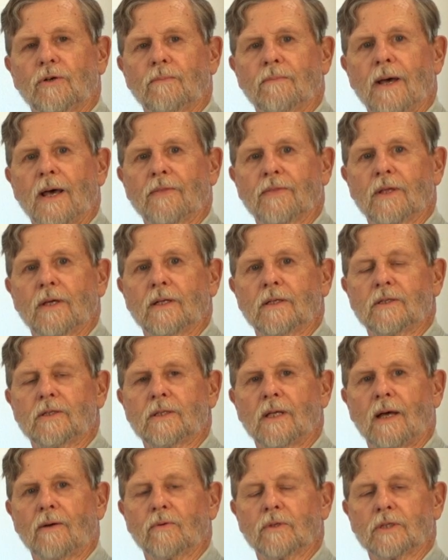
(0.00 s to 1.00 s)

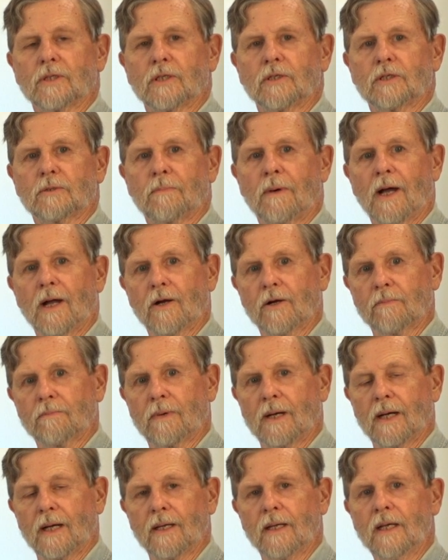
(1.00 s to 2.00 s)
methods. I was inspired
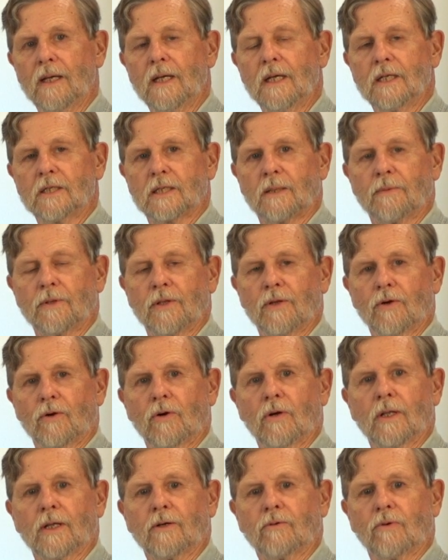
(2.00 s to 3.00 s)
by some of the
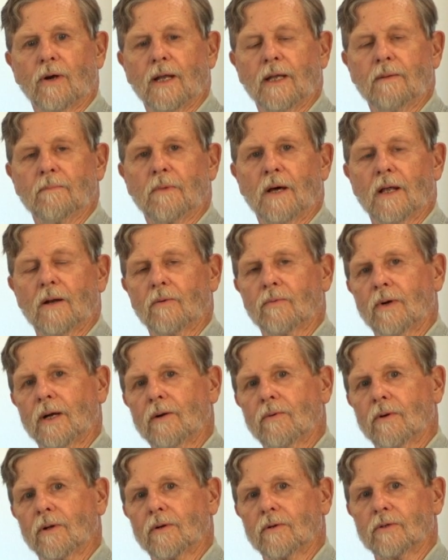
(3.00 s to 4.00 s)
early great model
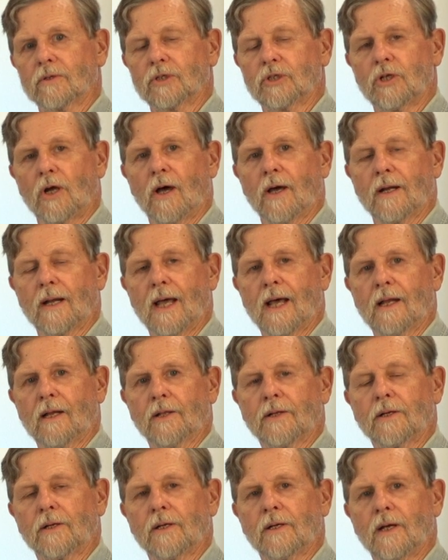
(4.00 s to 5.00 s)
railroaders, John
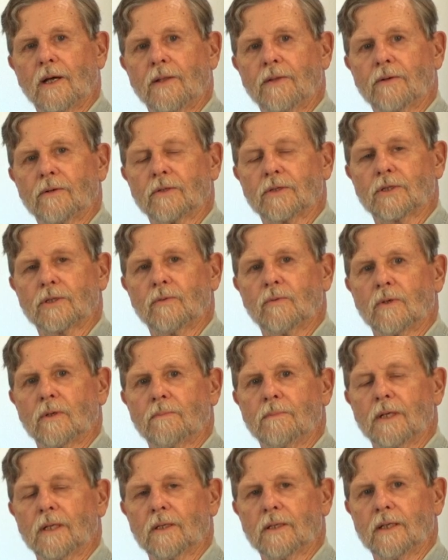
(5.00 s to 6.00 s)
Allen and others, who were
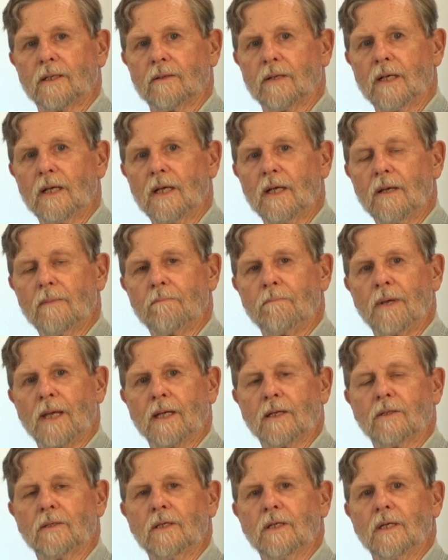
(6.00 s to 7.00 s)
building
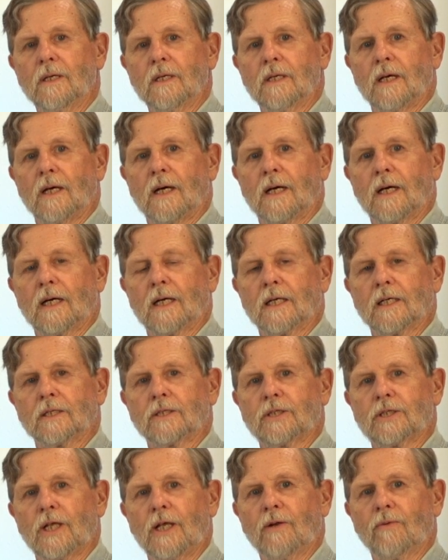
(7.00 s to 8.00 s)
big
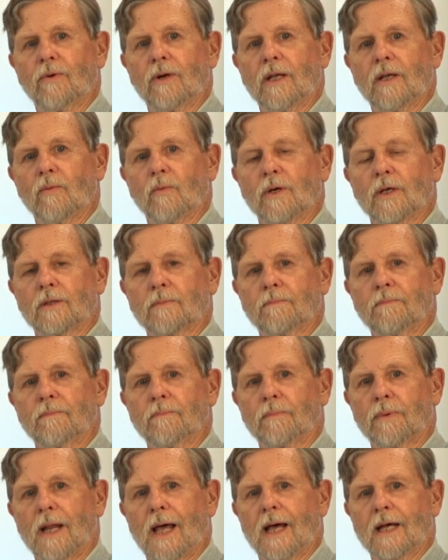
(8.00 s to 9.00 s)
scenery
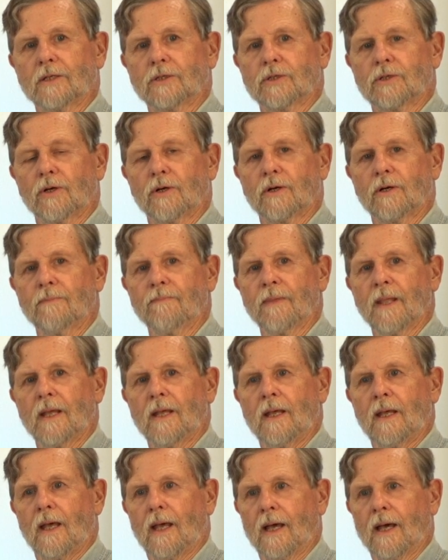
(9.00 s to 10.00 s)
with plaster.
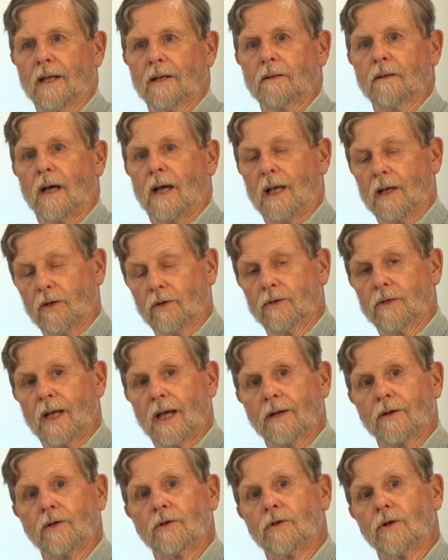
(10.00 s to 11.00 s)
And I learned
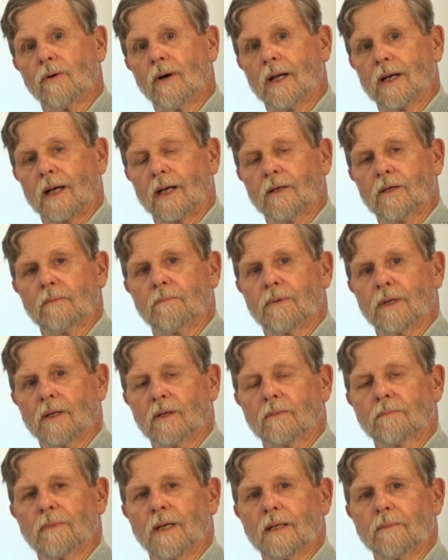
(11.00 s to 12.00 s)
how to do it. I could
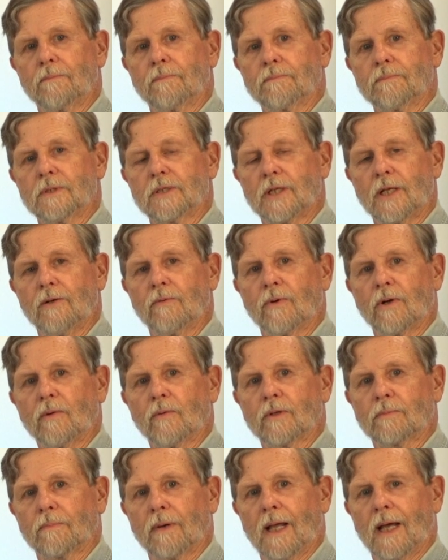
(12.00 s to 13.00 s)
build big scenery
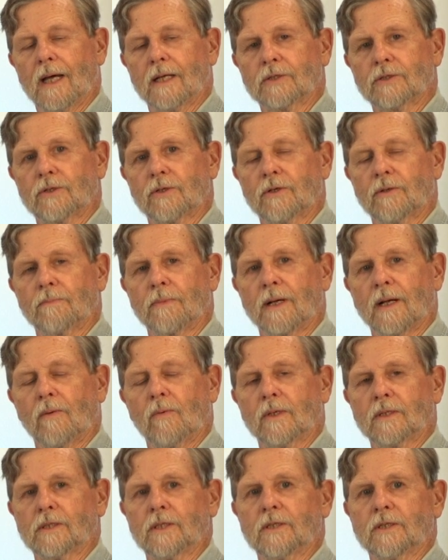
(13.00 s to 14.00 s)
with plaster, but I
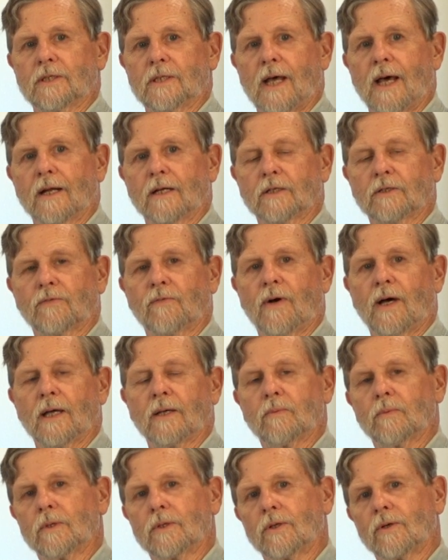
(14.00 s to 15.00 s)
wasn't
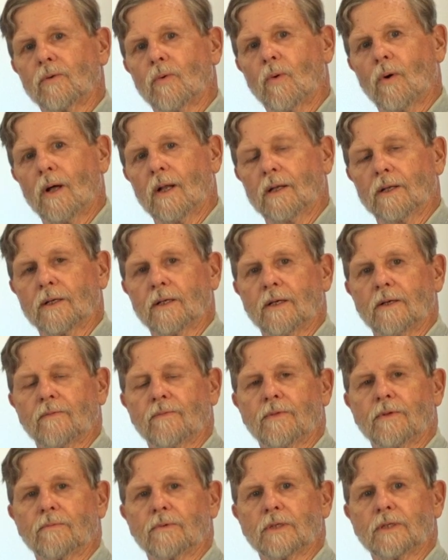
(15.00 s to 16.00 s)
satisfied with the quality
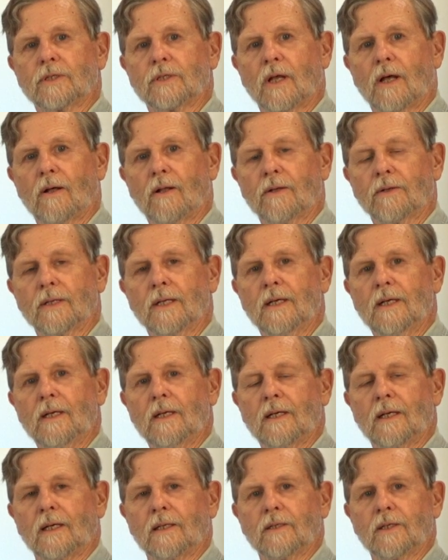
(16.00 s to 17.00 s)
of the result.
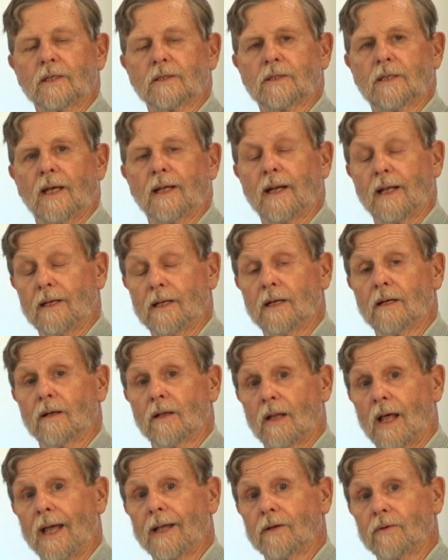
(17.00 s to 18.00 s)
I didn't
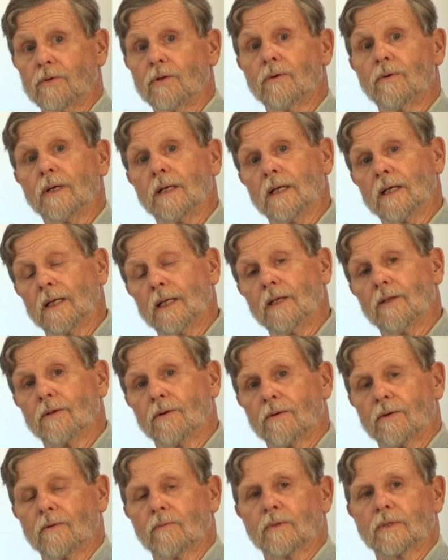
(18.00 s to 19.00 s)
like doing it
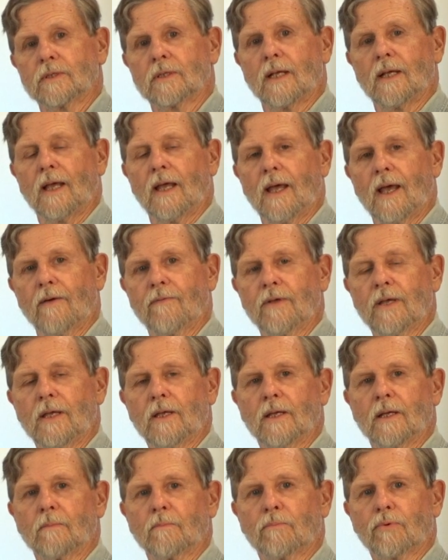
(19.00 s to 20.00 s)
either. It was
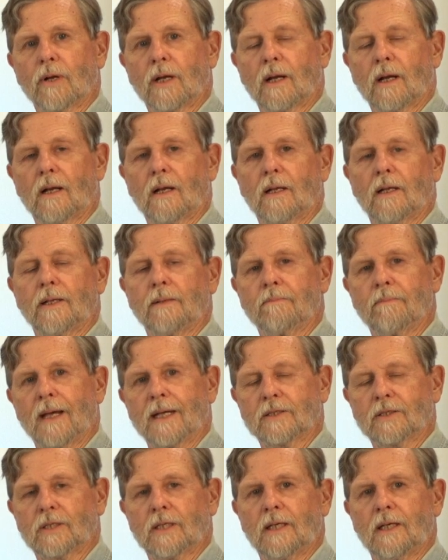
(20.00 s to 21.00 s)
heavy and brittle and
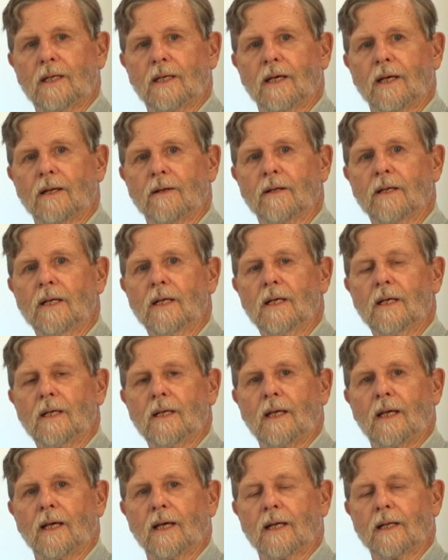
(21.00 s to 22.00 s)
messy, and
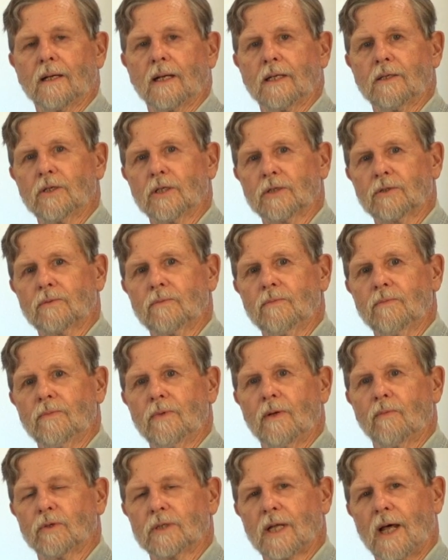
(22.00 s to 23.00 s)

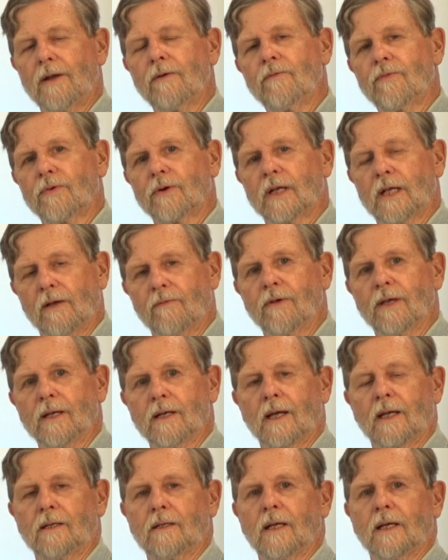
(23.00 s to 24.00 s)
it was
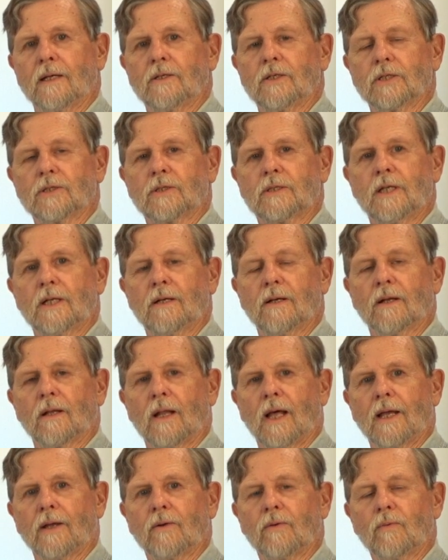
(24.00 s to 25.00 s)
unforgiving. I just didn't
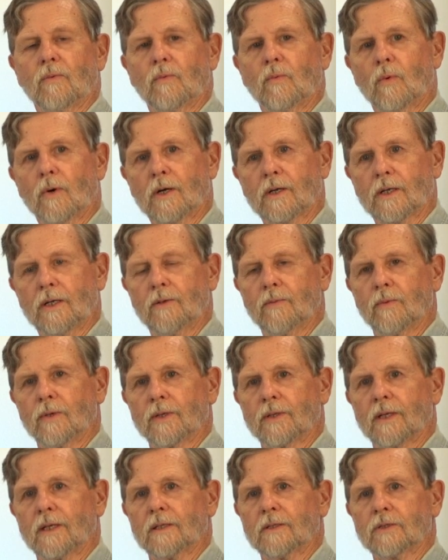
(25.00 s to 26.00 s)
like working
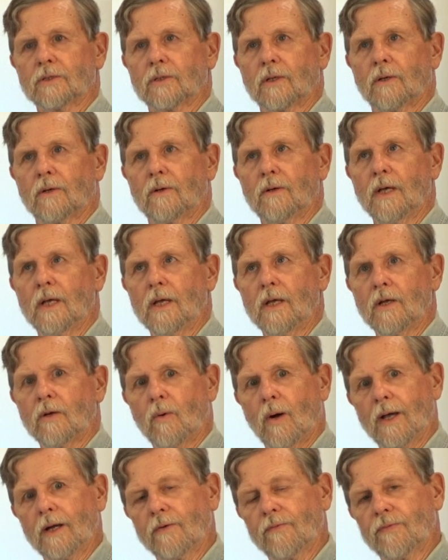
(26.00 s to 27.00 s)
with it. So
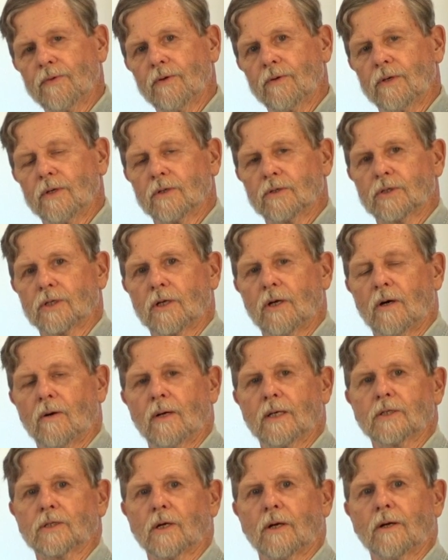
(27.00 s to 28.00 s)
quite a few years ago,
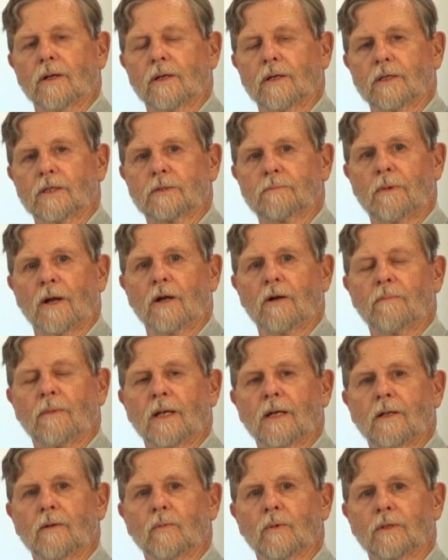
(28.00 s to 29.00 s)
I started
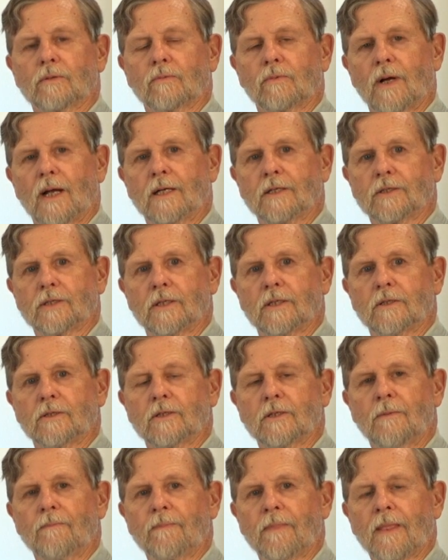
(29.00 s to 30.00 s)
experimenting with
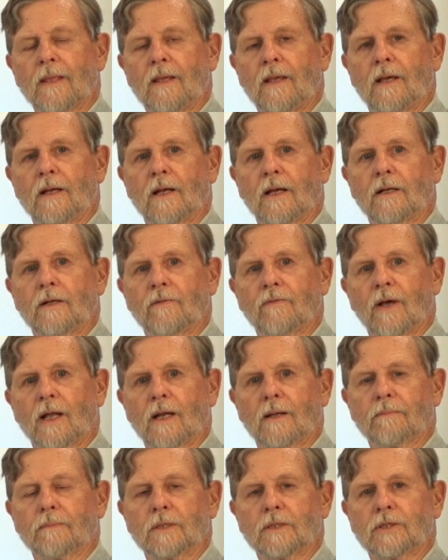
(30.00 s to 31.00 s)
resins, and I
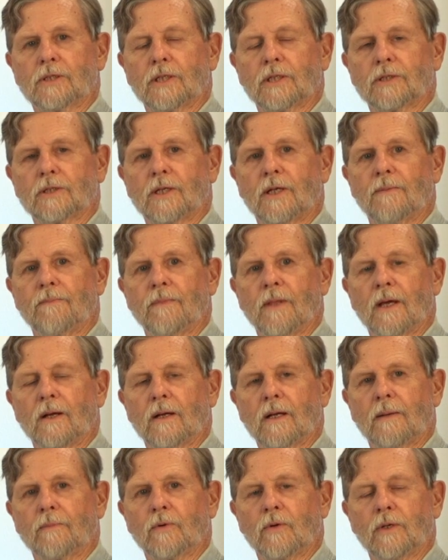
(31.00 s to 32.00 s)
developed a system
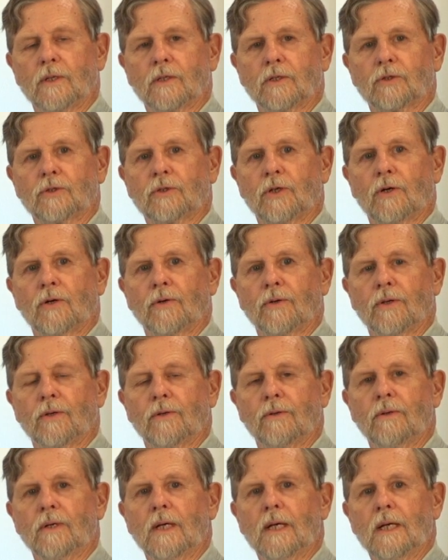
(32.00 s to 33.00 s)
that I'm going to show
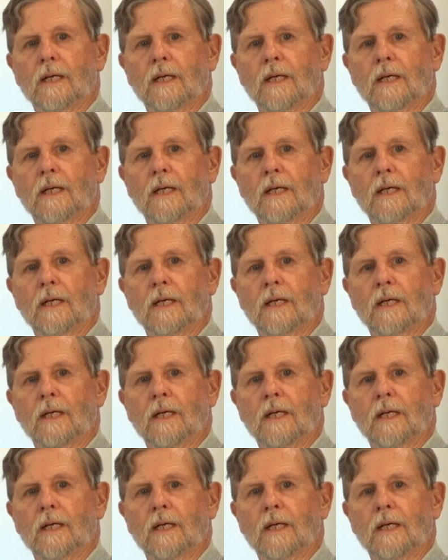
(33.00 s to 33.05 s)
you